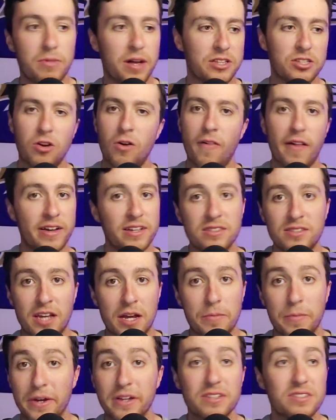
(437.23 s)
That's all I can
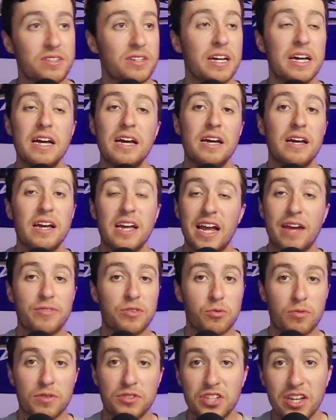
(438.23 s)
say. Because if
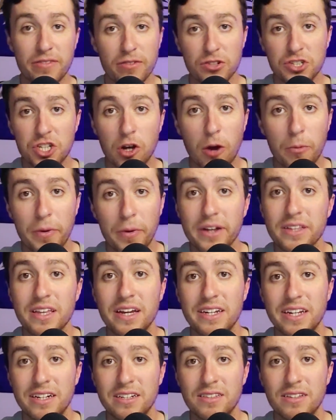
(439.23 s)
the receivers show up like
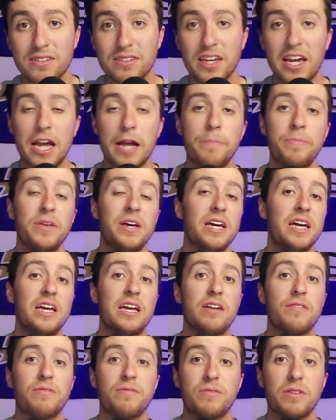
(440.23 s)
they did in this game,
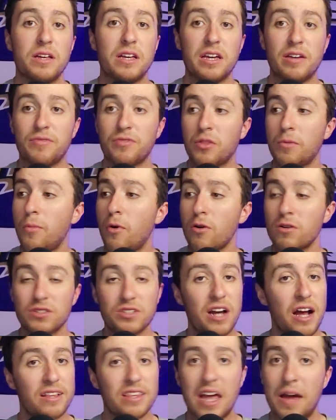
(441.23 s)
if Lamar's
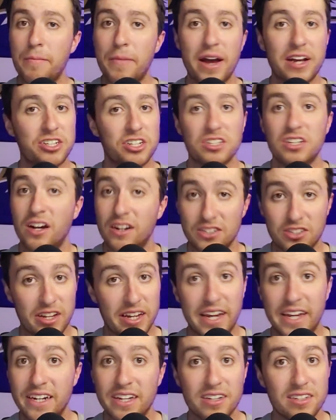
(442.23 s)
got that magic touch
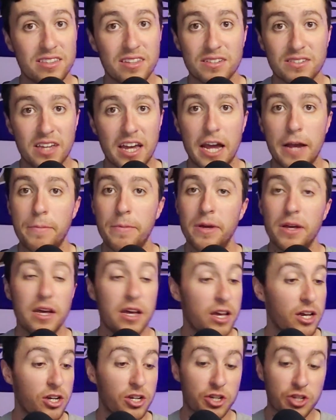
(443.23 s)
like he did in this game,
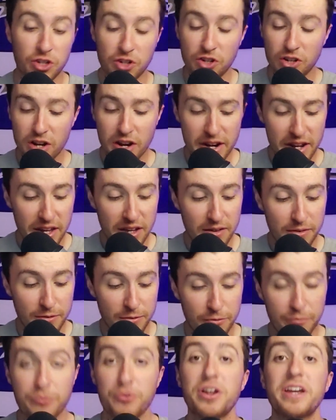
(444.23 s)
good
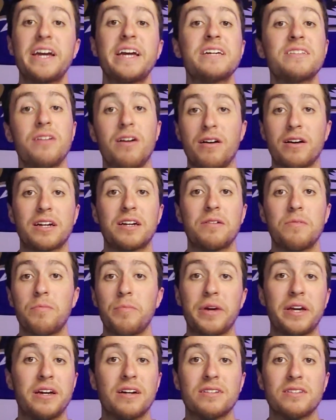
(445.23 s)
freaking luck.
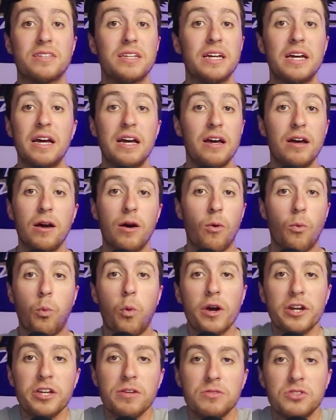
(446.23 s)
Because
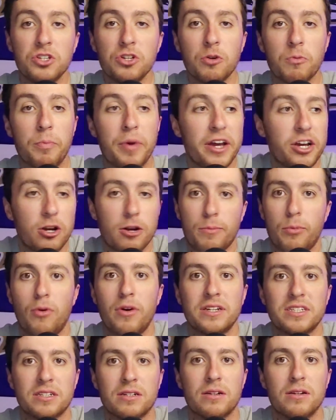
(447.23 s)
what do? Pick your
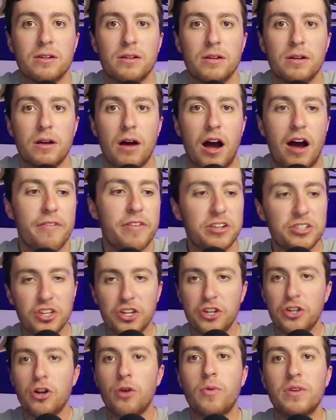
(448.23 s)
poison.
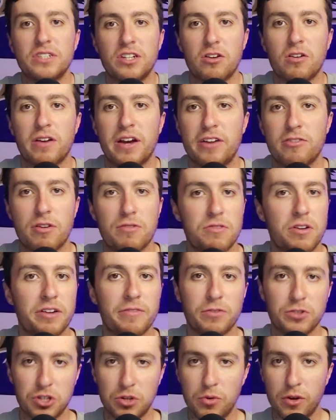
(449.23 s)
Obviously, you don't want Derrick Henry running
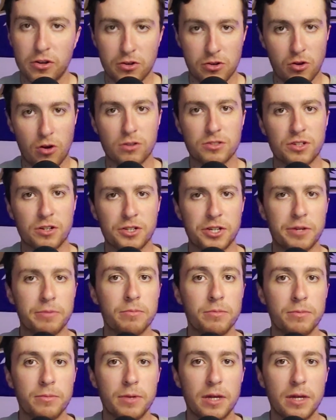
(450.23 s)
for 200 yards on you.